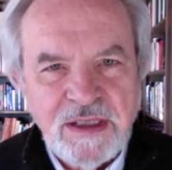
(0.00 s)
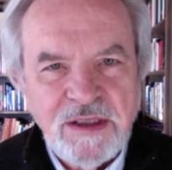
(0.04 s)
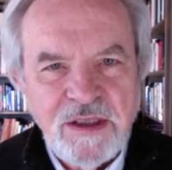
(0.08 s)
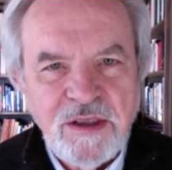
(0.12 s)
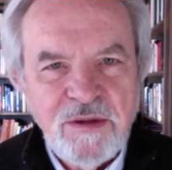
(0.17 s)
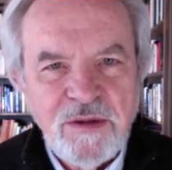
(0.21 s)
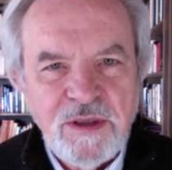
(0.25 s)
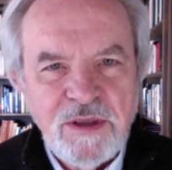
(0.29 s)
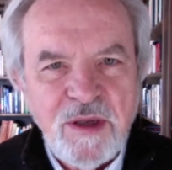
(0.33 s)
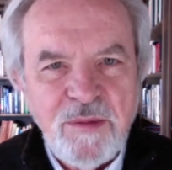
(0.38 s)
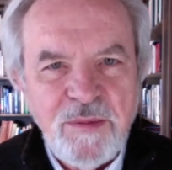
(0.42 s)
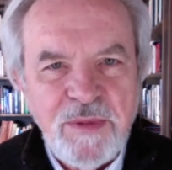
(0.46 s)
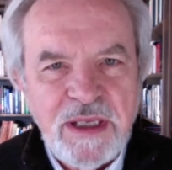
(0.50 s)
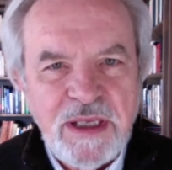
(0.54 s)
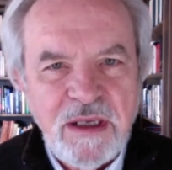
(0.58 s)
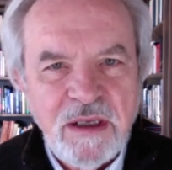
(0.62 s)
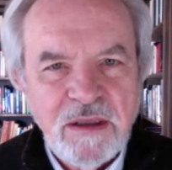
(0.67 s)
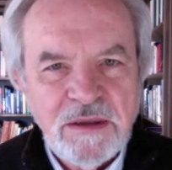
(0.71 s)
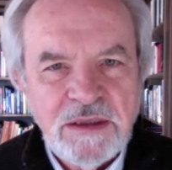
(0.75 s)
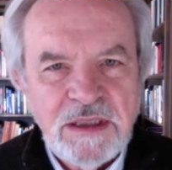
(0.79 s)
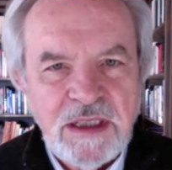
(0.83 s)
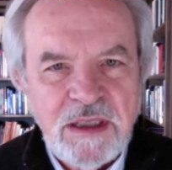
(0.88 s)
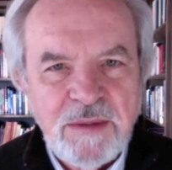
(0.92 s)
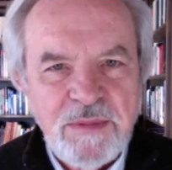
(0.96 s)
You can be
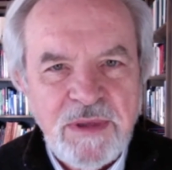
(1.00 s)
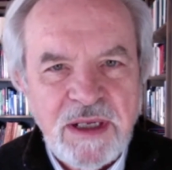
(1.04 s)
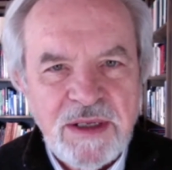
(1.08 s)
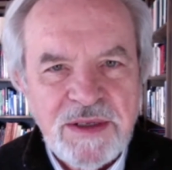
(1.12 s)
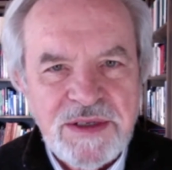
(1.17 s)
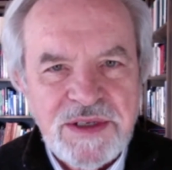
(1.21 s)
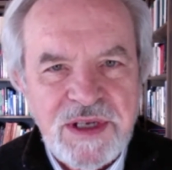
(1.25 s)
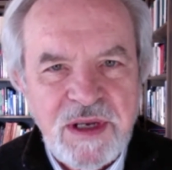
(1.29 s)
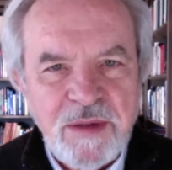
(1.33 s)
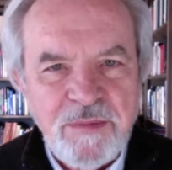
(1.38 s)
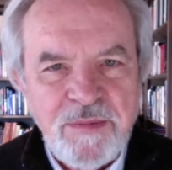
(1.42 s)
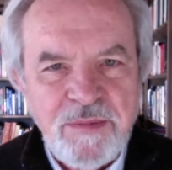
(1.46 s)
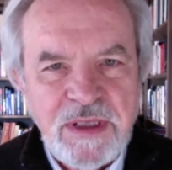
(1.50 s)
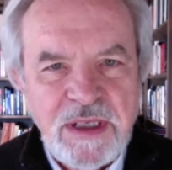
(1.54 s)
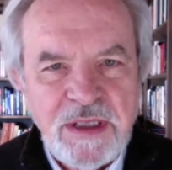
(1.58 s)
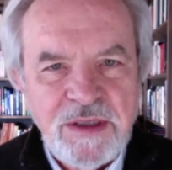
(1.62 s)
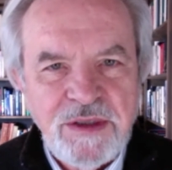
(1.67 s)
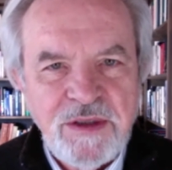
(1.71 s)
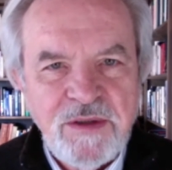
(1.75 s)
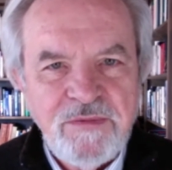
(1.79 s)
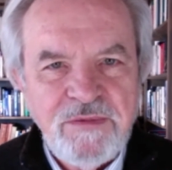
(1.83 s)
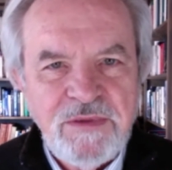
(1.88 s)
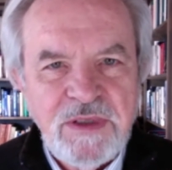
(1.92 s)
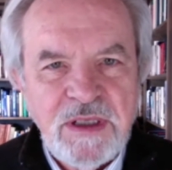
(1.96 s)
guilty about something that
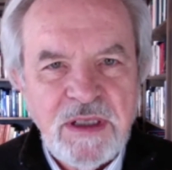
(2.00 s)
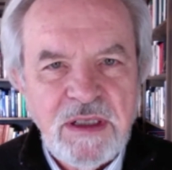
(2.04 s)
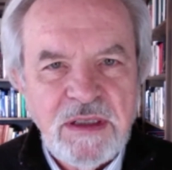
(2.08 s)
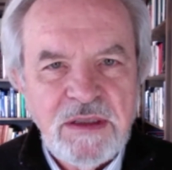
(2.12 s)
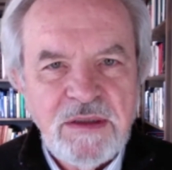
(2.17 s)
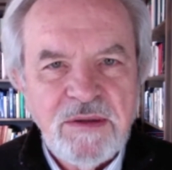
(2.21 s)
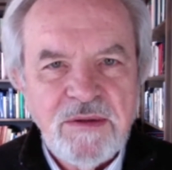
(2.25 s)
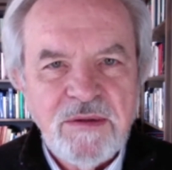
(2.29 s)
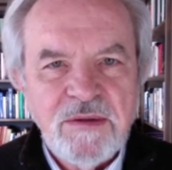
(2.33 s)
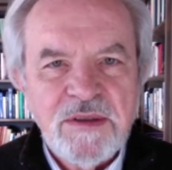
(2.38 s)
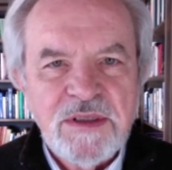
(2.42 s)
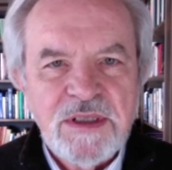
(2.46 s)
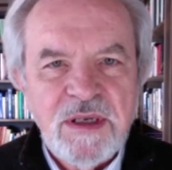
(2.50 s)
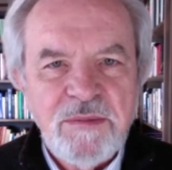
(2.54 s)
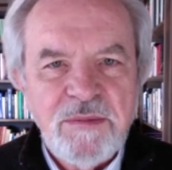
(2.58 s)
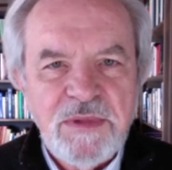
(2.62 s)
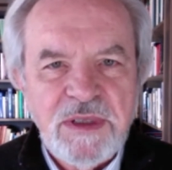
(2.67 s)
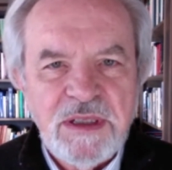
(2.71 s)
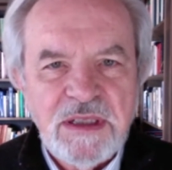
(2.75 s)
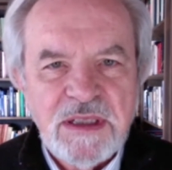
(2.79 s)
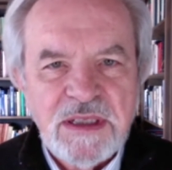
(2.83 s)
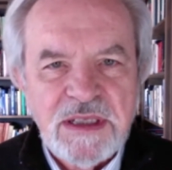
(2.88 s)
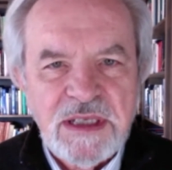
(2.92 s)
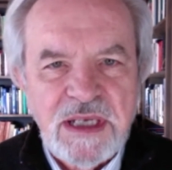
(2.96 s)
you've done or
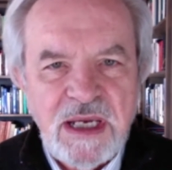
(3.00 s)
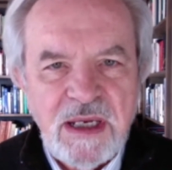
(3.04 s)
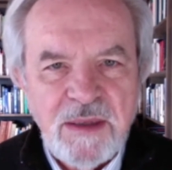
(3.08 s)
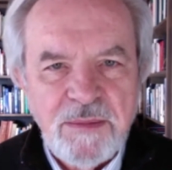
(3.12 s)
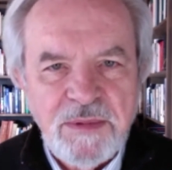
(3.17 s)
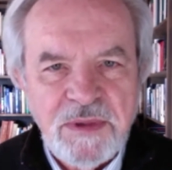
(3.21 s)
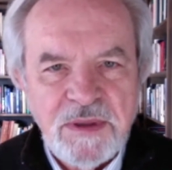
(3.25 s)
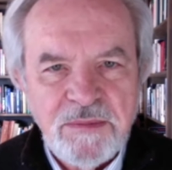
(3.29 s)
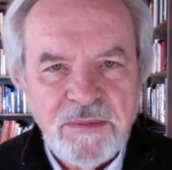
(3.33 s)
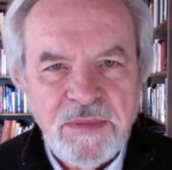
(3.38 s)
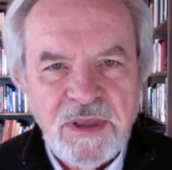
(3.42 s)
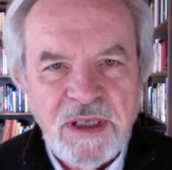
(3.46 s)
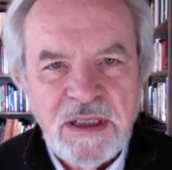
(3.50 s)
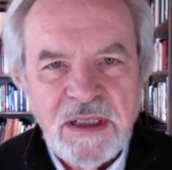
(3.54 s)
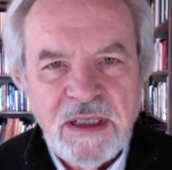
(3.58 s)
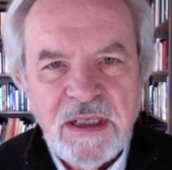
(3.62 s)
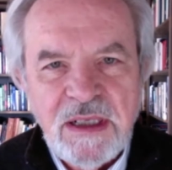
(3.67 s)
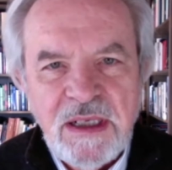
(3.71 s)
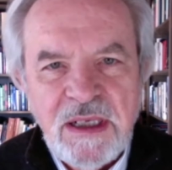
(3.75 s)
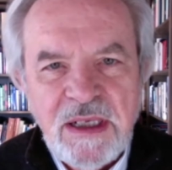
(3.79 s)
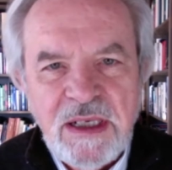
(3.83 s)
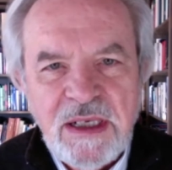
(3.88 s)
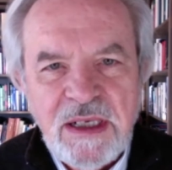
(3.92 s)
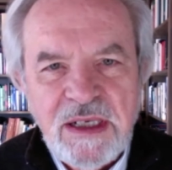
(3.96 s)
something that's happened, but
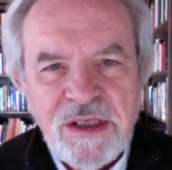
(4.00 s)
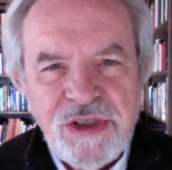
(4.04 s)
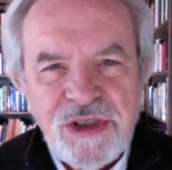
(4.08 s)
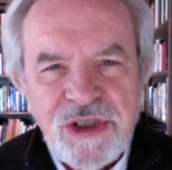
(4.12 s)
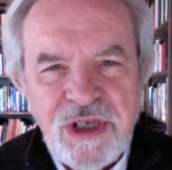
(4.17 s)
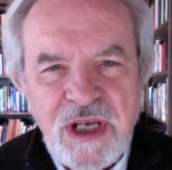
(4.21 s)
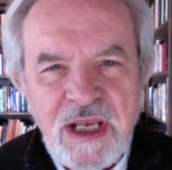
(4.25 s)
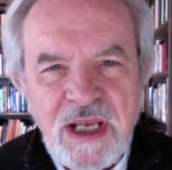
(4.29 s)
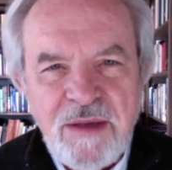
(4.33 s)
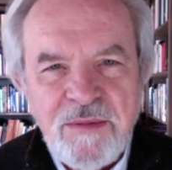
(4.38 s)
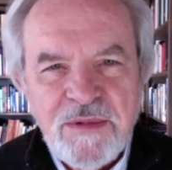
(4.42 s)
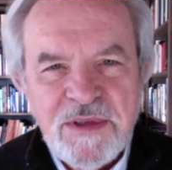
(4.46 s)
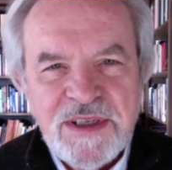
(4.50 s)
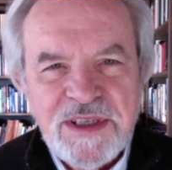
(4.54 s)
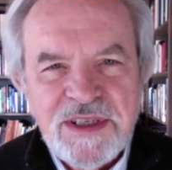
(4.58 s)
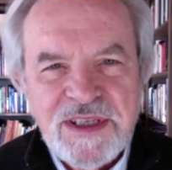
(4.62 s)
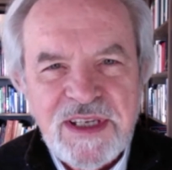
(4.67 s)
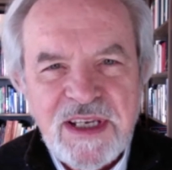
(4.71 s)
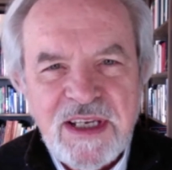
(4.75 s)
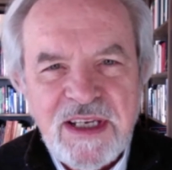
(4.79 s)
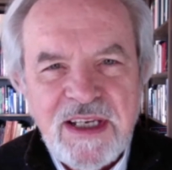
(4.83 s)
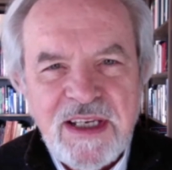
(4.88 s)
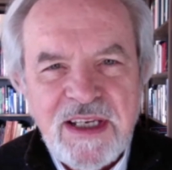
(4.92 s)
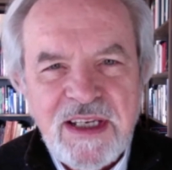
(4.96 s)
shame is
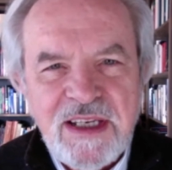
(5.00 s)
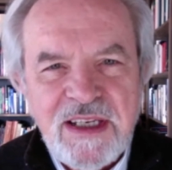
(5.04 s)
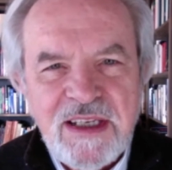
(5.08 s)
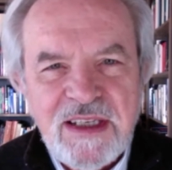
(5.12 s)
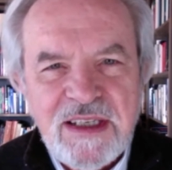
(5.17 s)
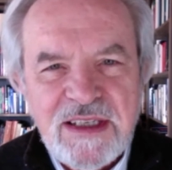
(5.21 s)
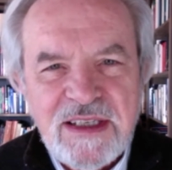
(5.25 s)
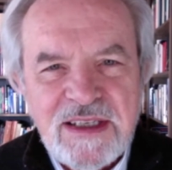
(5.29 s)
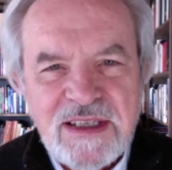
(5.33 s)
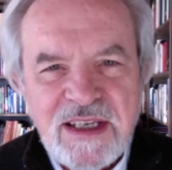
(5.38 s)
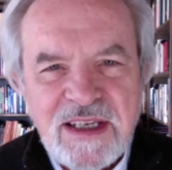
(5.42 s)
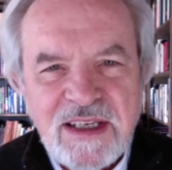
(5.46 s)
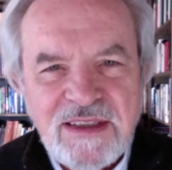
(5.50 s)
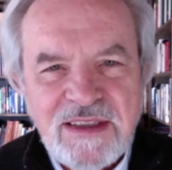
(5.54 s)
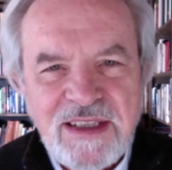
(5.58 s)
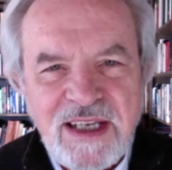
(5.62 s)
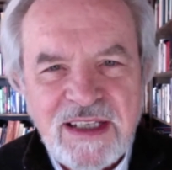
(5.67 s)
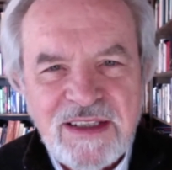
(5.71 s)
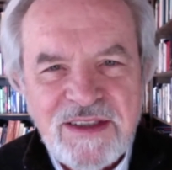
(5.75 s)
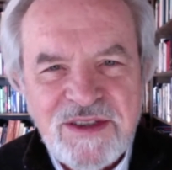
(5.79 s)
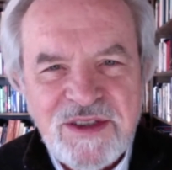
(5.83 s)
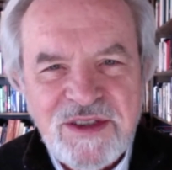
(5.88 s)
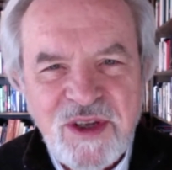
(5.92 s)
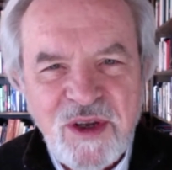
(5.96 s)

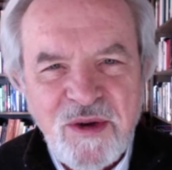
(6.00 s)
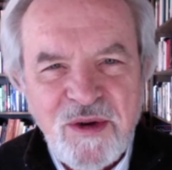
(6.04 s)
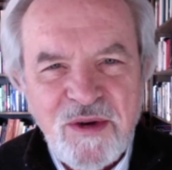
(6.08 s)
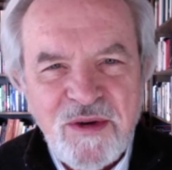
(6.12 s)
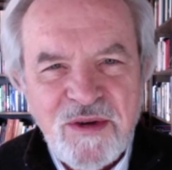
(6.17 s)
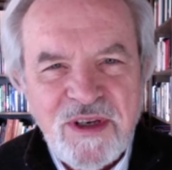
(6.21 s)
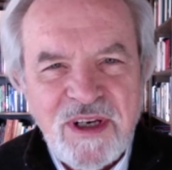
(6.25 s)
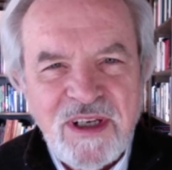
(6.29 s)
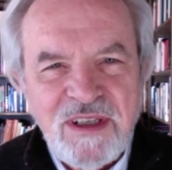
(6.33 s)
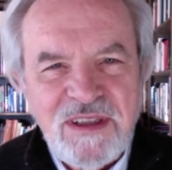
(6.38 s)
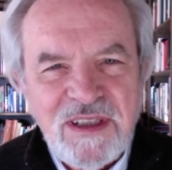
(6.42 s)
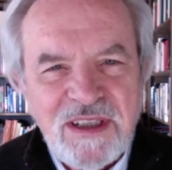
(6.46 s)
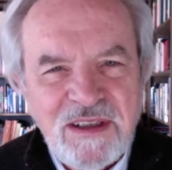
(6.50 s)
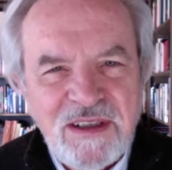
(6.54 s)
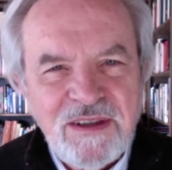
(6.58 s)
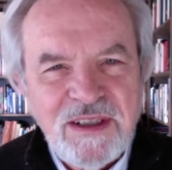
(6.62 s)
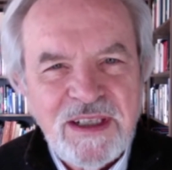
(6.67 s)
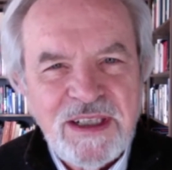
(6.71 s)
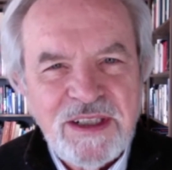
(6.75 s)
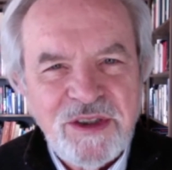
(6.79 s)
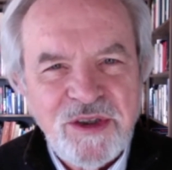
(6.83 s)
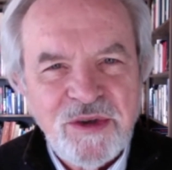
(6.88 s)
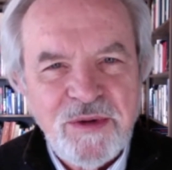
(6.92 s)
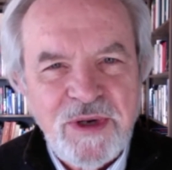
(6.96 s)
not so
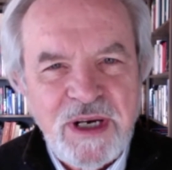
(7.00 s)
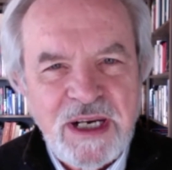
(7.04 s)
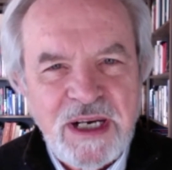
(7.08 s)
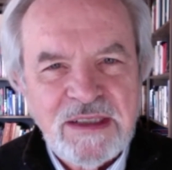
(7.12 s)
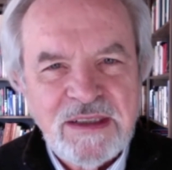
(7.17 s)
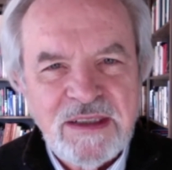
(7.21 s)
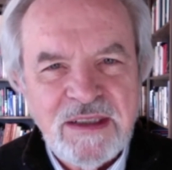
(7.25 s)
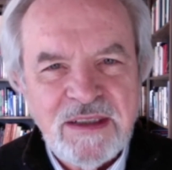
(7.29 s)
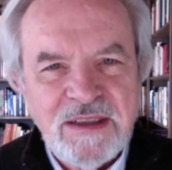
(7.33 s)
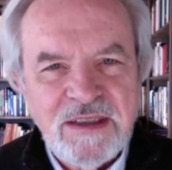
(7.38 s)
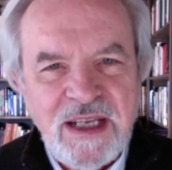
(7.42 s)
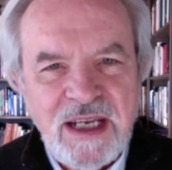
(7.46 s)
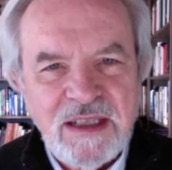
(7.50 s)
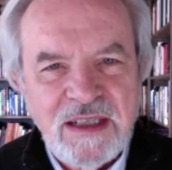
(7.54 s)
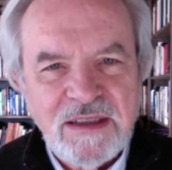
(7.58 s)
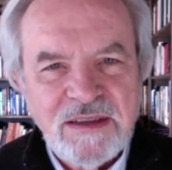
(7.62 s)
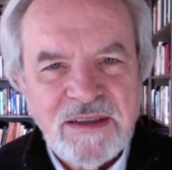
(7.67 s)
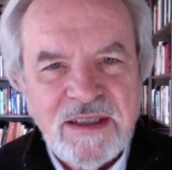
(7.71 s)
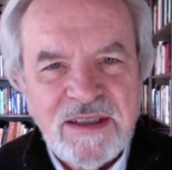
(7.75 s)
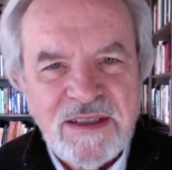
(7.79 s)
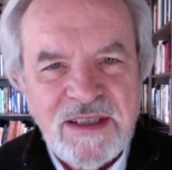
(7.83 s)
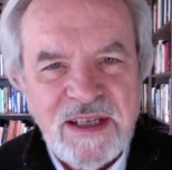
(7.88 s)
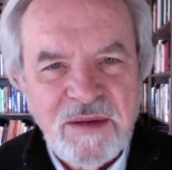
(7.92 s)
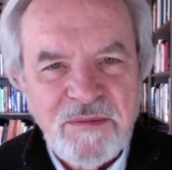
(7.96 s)
clearly directed at
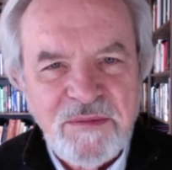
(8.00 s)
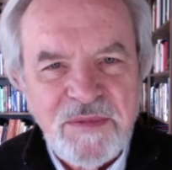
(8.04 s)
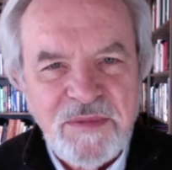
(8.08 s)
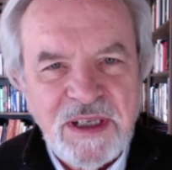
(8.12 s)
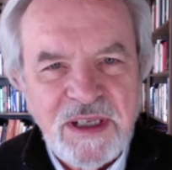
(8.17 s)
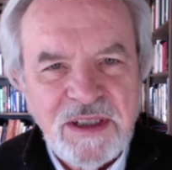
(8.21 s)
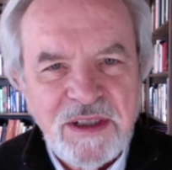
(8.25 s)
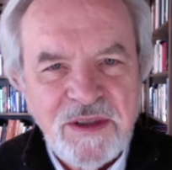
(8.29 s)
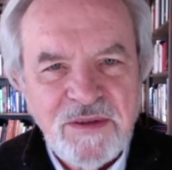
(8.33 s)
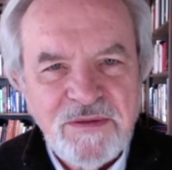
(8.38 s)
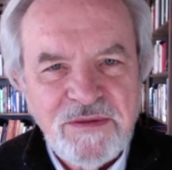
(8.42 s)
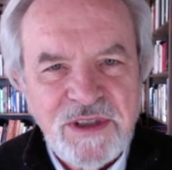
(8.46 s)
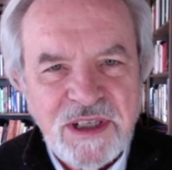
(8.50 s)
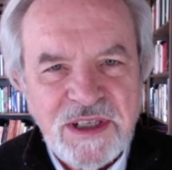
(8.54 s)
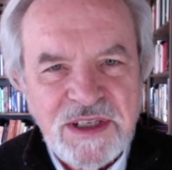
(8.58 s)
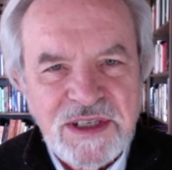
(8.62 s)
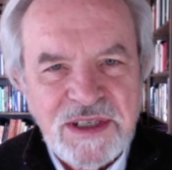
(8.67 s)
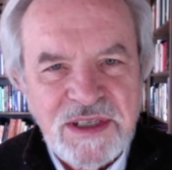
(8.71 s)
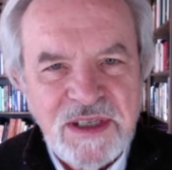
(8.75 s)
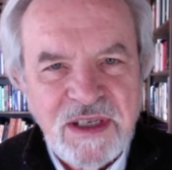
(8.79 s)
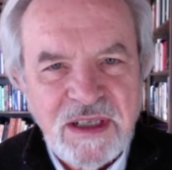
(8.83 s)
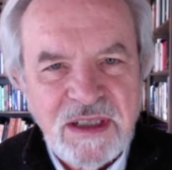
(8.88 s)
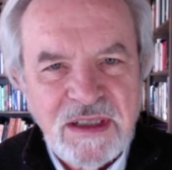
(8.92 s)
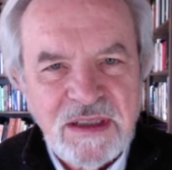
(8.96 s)
something you've
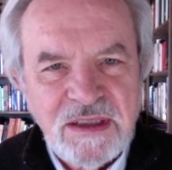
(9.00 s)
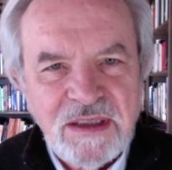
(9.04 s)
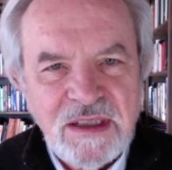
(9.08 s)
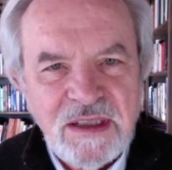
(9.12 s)
just done.